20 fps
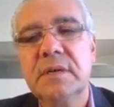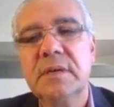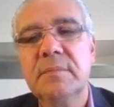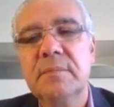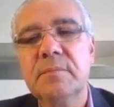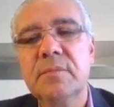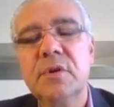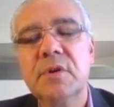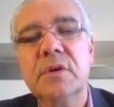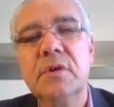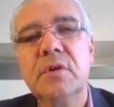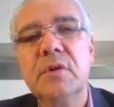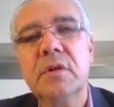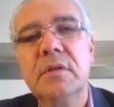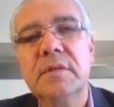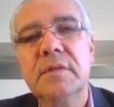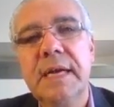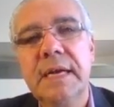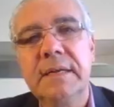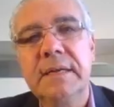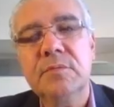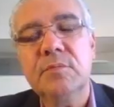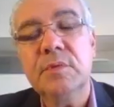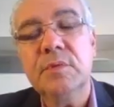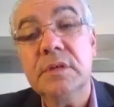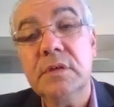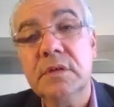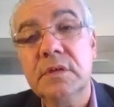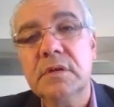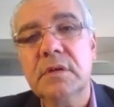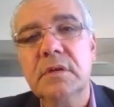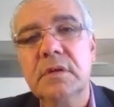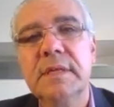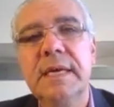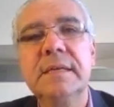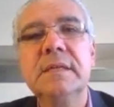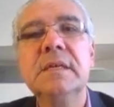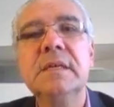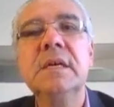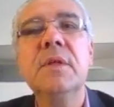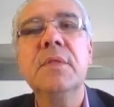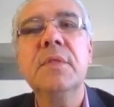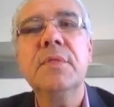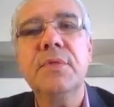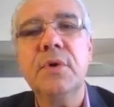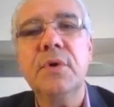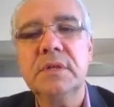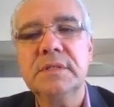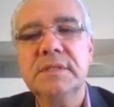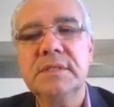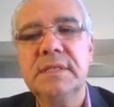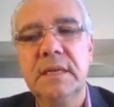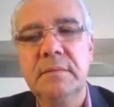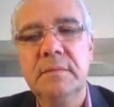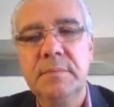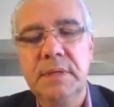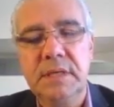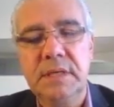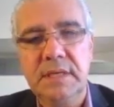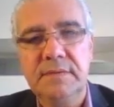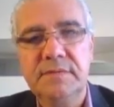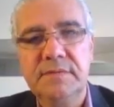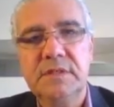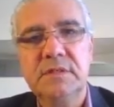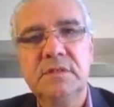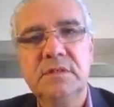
and we're going to call that thoughts and beliefs.